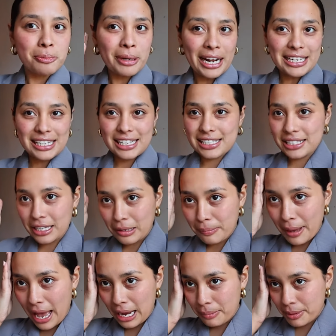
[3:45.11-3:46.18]
but I did a slick
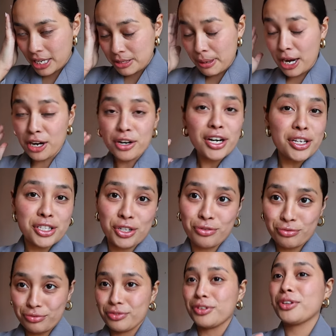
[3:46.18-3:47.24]
back because my hair is
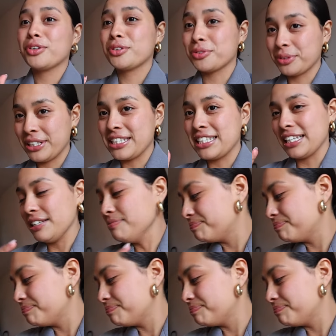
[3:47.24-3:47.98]
greasy.